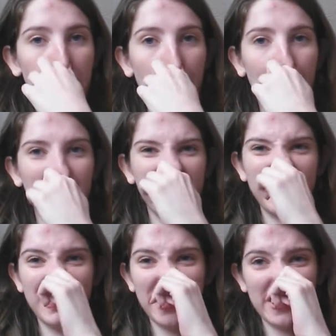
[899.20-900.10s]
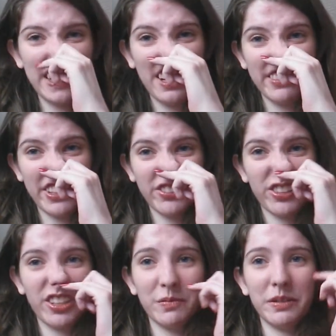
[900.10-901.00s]
The sound effects were
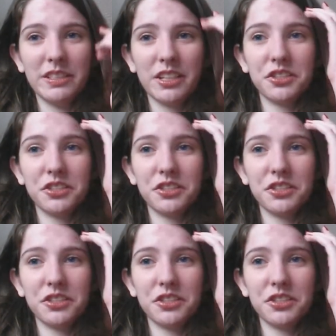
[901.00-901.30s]
good, but it's